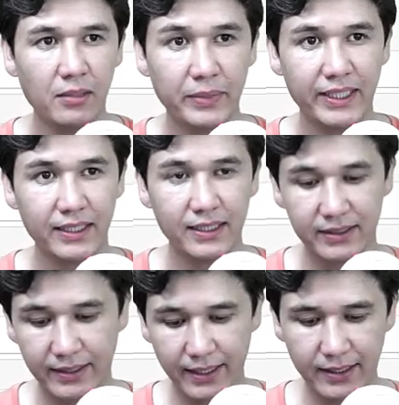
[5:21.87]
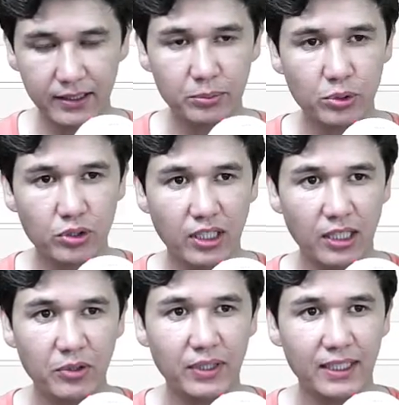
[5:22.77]
But in second
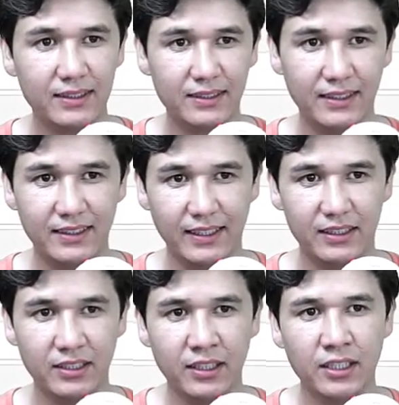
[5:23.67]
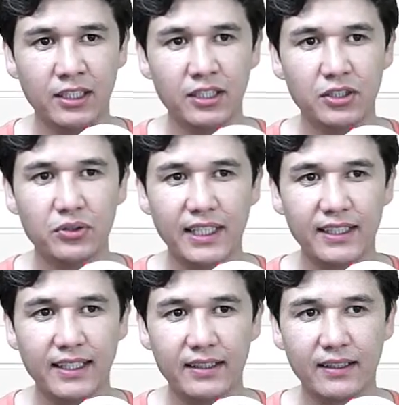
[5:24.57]
program you can see that you
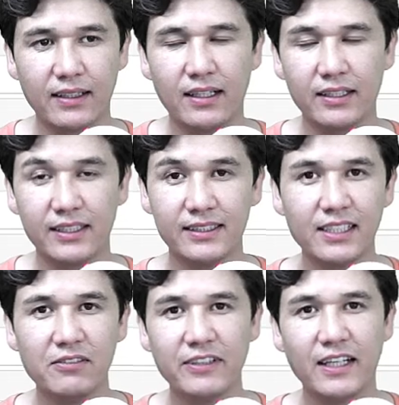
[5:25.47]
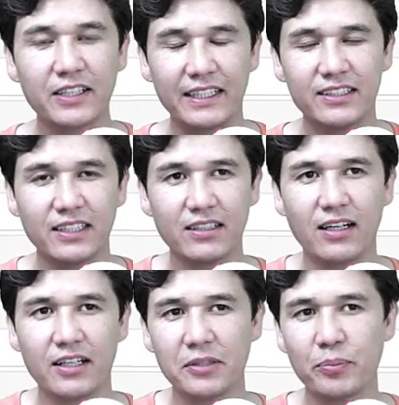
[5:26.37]
can get the card. Still we are getting the
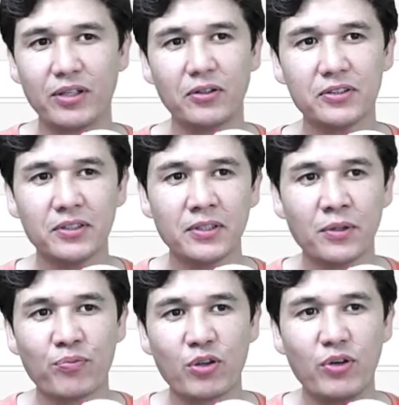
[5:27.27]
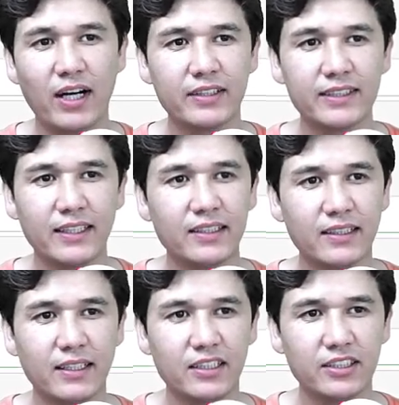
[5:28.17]
card because we are saying the
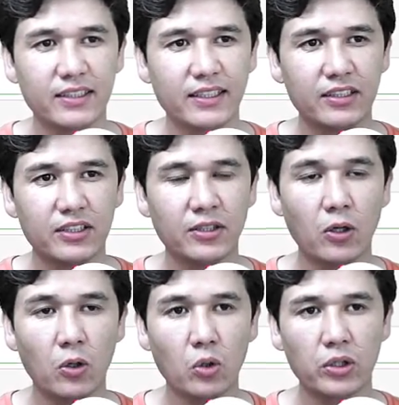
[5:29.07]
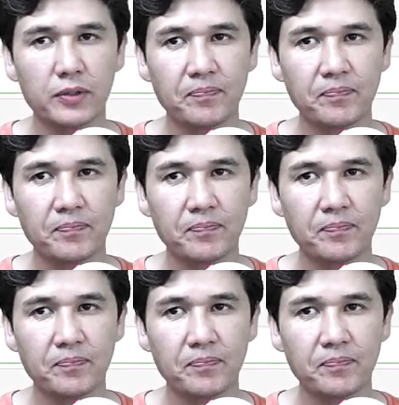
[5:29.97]
condition that or.